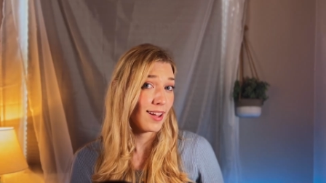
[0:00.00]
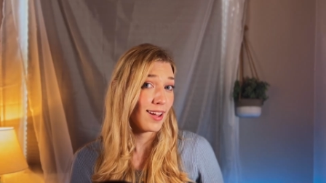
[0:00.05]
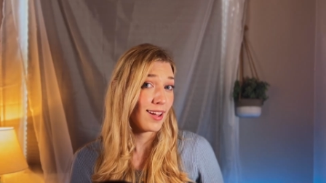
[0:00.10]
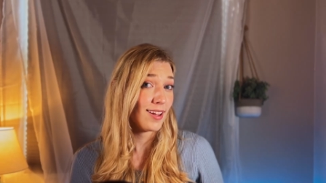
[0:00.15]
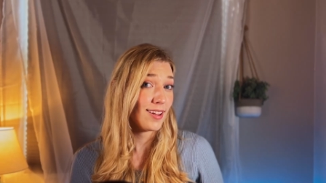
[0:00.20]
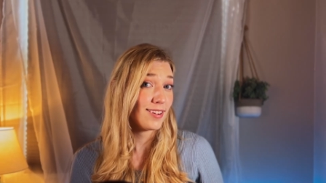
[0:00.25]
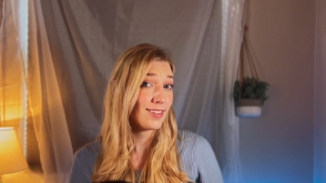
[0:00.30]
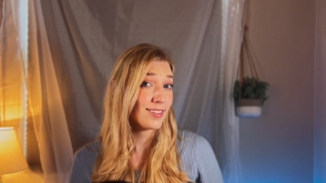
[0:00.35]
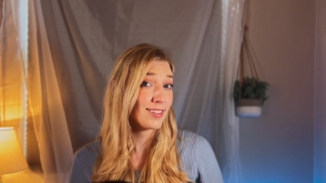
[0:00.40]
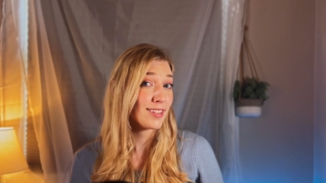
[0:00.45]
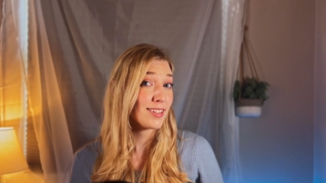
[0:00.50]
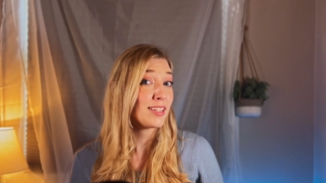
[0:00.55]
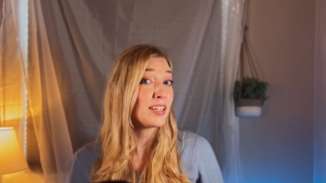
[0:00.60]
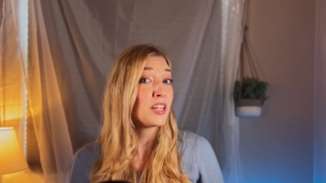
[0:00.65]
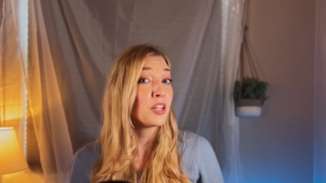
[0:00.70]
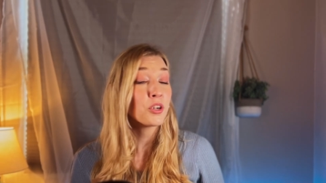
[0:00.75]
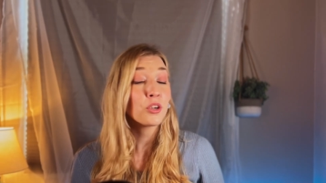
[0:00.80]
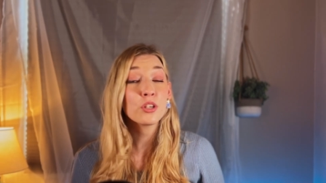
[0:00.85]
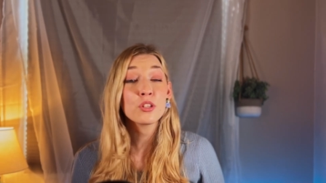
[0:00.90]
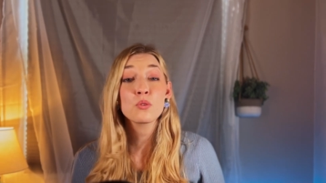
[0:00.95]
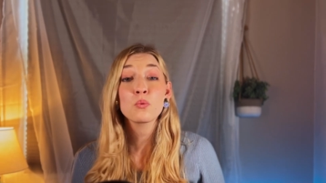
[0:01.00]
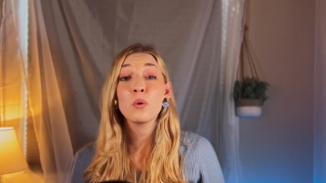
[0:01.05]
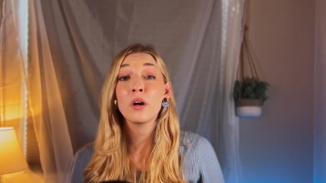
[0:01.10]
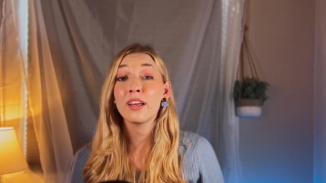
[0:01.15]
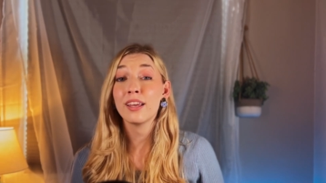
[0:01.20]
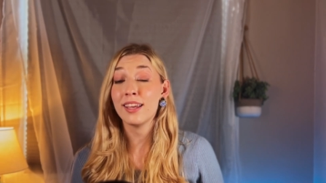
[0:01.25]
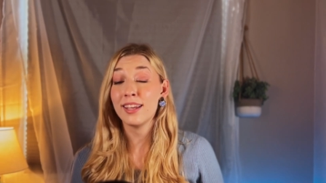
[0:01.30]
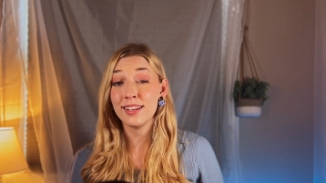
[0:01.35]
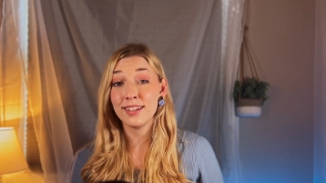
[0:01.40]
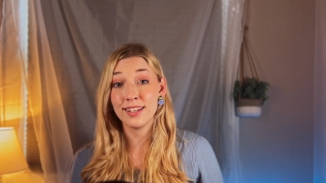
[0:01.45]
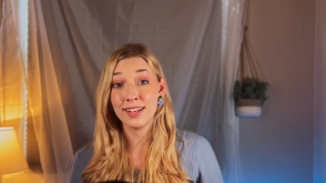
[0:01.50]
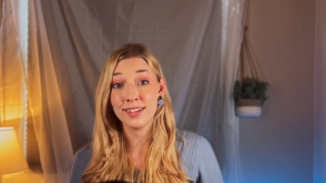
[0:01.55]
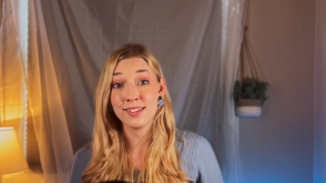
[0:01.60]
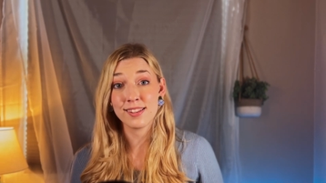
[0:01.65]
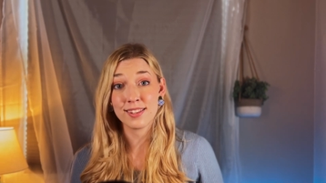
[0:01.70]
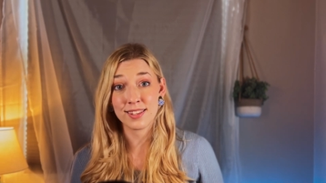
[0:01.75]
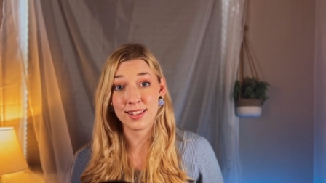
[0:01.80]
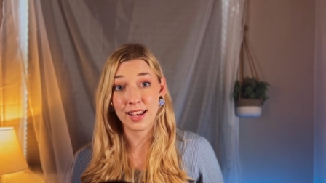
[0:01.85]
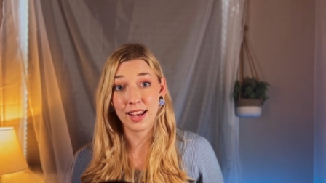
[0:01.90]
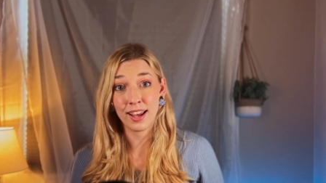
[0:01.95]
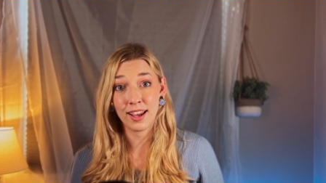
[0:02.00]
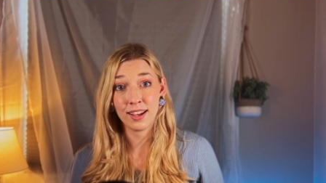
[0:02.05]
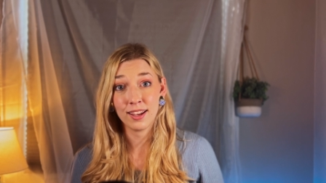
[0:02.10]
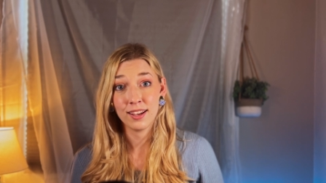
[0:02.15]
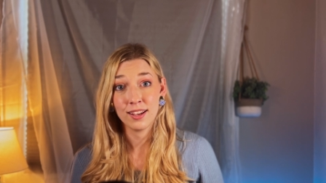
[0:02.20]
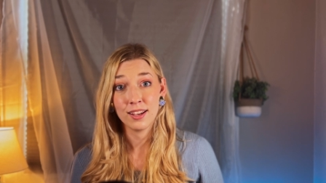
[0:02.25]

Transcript: And here's what he didn't say.